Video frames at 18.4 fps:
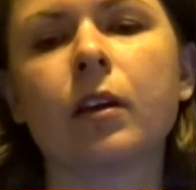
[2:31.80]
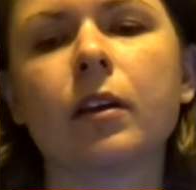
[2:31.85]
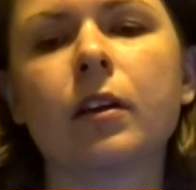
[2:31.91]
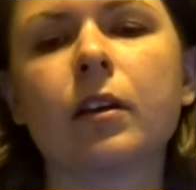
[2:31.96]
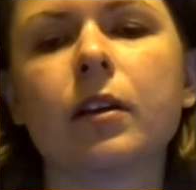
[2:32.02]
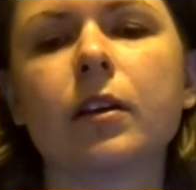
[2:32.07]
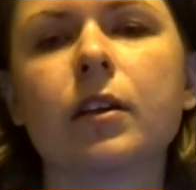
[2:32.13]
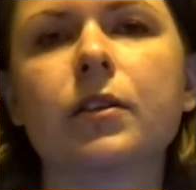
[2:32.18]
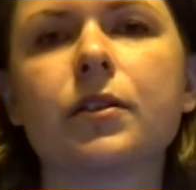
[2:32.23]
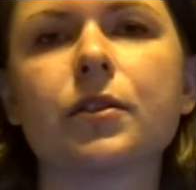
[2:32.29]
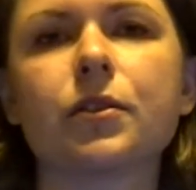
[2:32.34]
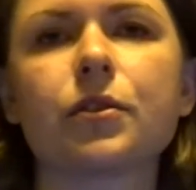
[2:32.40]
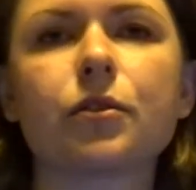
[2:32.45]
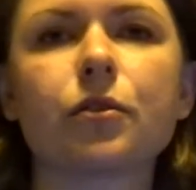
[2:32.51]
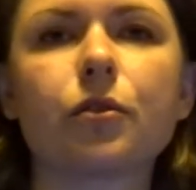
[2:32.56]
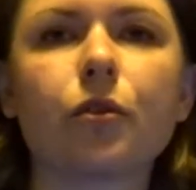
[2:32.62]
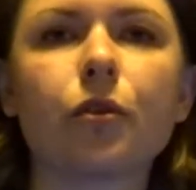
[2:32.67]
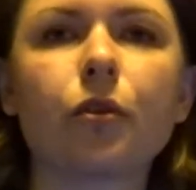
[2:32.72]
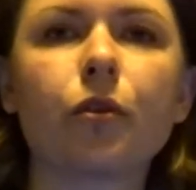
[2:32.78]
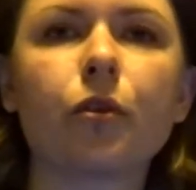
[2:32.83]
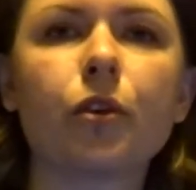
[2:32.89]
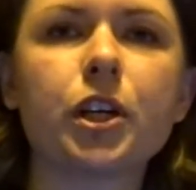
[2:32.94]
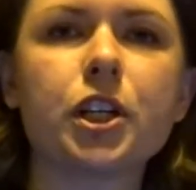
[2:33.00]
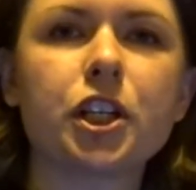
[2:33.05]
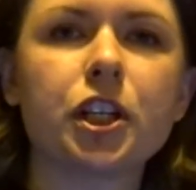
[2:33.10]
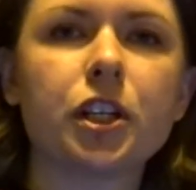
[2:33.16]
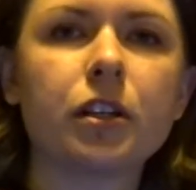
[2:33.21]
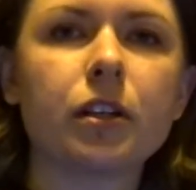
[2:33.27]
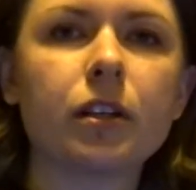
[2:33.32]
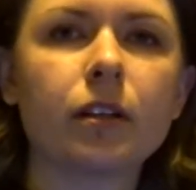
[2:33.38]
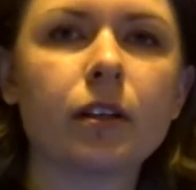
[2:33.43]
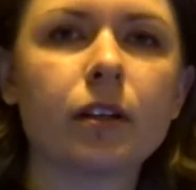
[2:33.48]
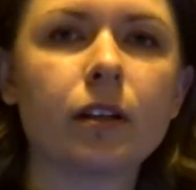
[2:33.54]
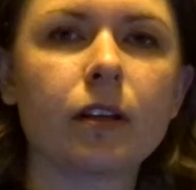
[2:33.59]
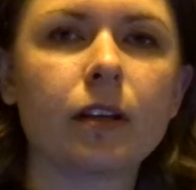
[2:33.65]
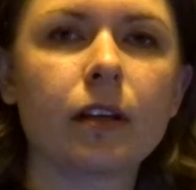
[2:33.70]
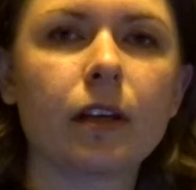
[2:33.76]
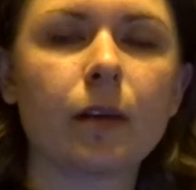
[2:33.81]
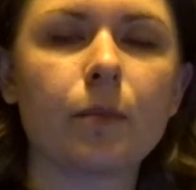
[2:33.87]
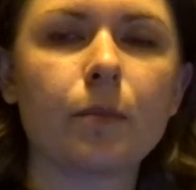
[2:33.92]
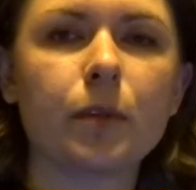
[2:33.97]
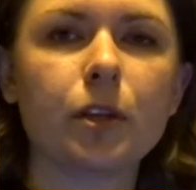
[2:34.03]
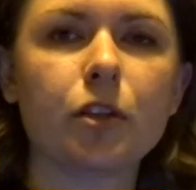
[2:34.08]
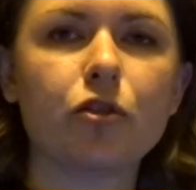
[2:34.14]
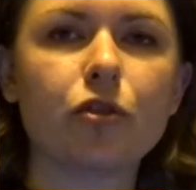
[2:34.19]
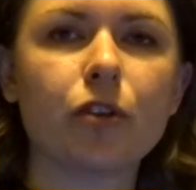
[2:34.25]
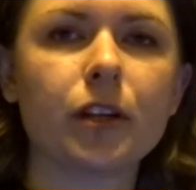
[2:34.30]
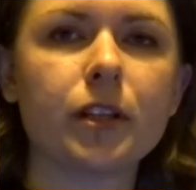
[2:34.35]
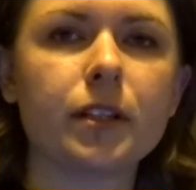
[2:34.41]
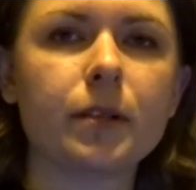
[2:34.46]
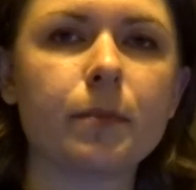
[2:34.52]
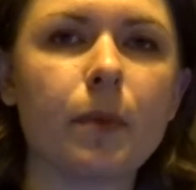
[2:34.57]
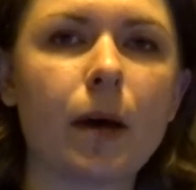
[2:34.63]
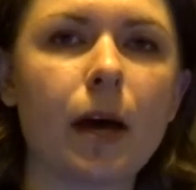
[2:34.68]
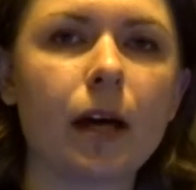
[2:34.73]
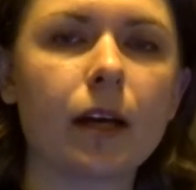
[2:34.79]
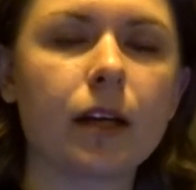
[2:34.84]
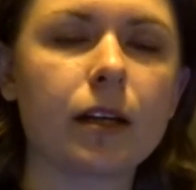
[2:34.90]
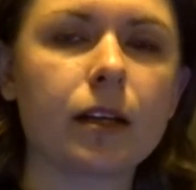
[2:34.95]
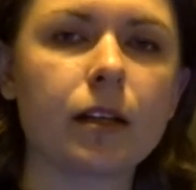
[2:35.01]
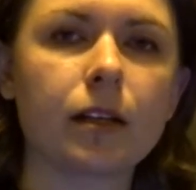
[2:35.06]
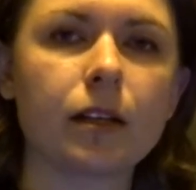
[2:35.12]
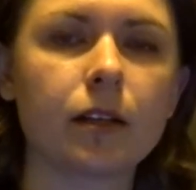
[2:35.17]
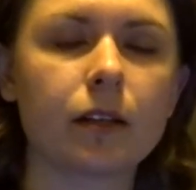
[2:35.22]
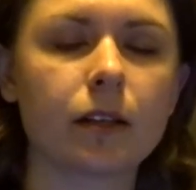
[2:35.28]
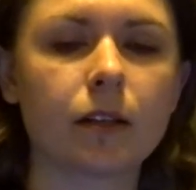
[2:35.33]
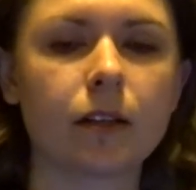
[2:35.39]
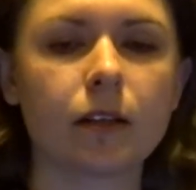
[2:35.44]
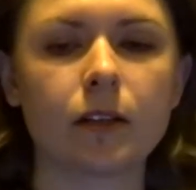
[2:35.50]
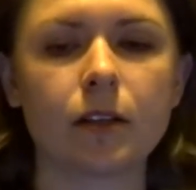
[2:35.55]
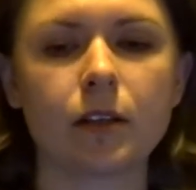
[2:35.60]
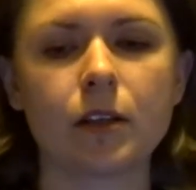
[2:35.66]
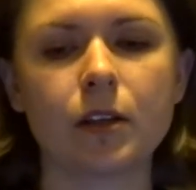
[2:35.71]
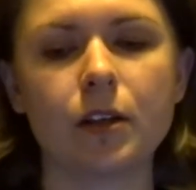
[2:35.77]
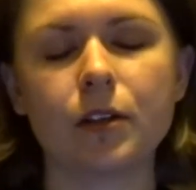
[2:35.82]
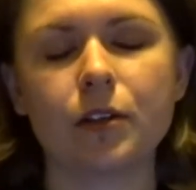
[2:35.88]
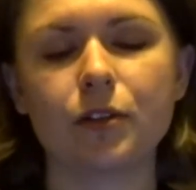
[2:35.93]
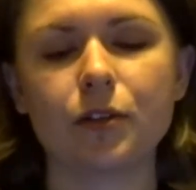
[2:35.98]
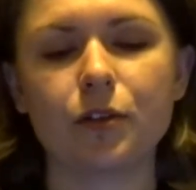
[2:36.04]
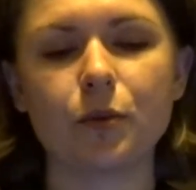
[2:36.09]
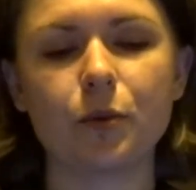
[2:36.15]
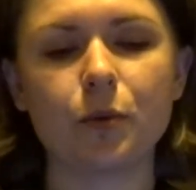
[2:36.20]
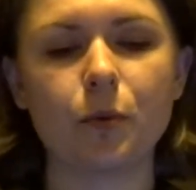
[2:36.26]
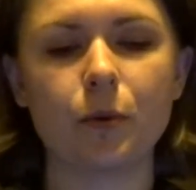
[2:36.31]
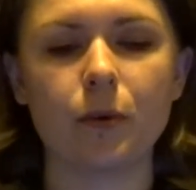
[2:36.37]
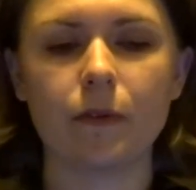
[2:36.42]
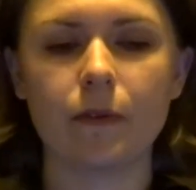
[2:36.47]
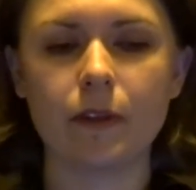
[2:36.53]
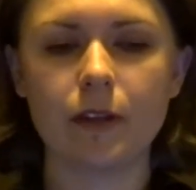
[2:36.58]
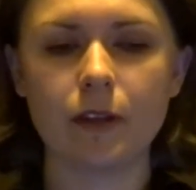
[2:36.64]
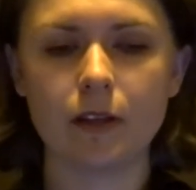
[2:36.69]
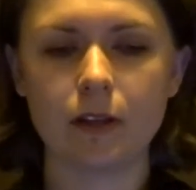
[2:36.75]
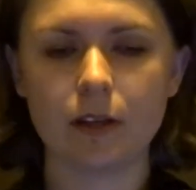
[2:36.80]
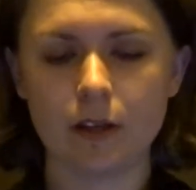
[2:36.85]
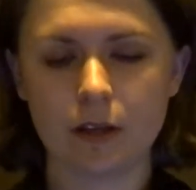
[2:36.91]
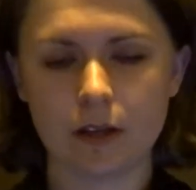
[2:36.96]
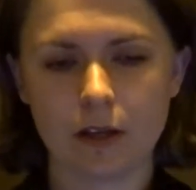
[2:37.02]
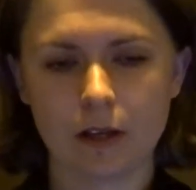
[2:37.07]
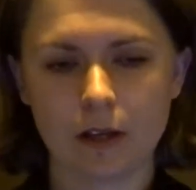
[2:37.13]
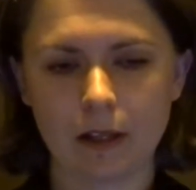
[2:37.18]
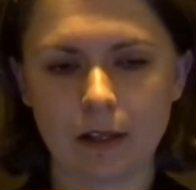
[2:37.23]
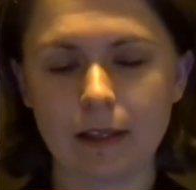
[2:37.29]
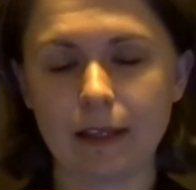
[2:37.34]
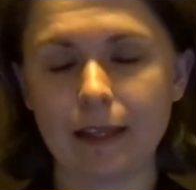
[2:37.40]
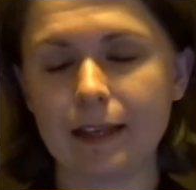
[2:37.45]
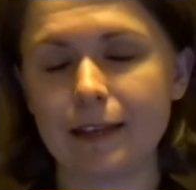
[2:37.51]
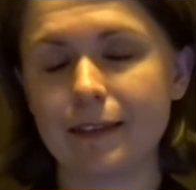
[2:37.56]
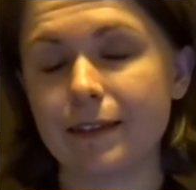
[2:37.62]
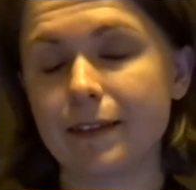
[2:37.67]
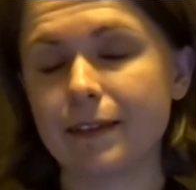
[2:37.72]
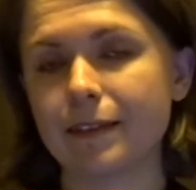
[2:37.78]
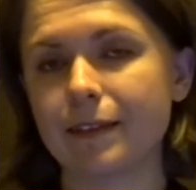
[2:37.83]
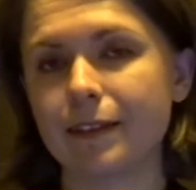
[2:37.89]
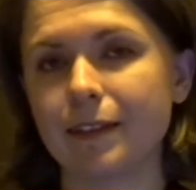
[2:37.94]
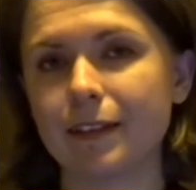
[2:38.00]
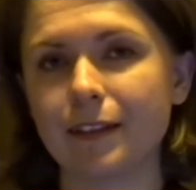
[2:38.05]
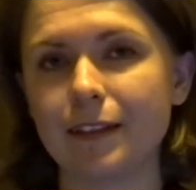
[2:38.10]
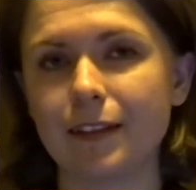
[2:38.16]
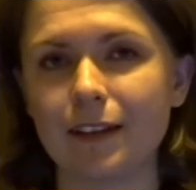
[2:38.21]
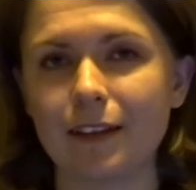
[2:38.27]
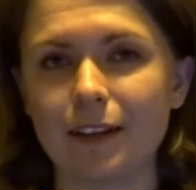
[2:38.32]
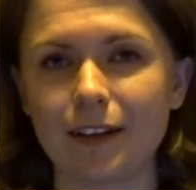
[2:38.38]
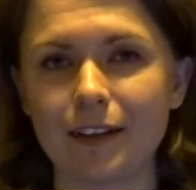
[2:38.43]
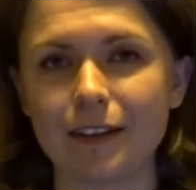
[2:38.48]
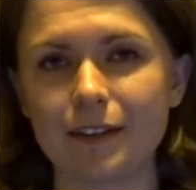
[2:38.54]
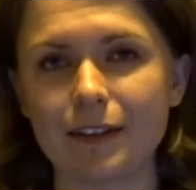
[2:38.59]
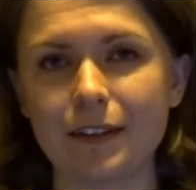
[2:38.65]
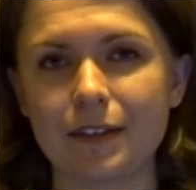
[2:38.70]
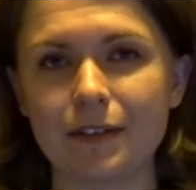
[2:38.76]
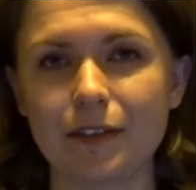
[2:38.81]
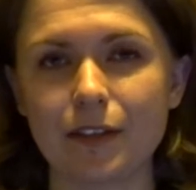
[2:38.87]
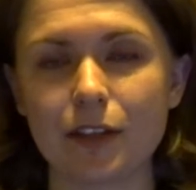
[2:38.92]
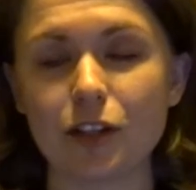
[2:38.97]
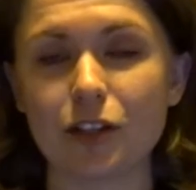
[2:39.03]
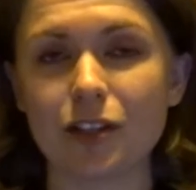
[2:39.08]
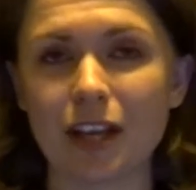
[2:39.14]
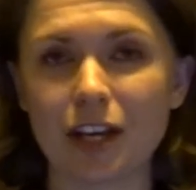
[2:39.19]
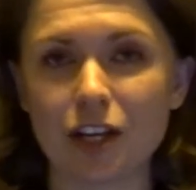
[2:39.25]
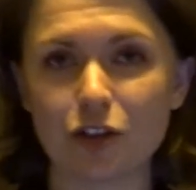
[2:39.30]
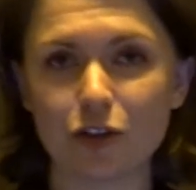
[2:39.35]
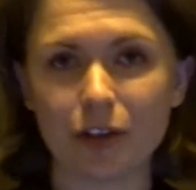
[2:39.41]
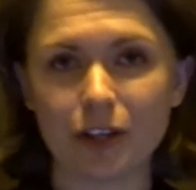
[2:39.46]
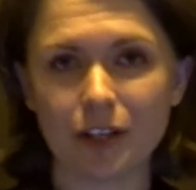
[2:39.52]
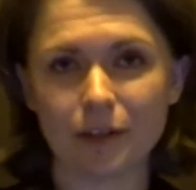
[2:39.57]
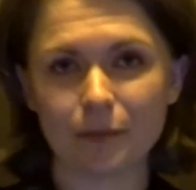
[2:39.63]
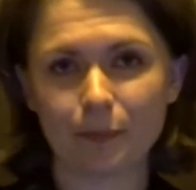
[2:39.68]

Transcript: Its origin can be traced back to the late 19th century.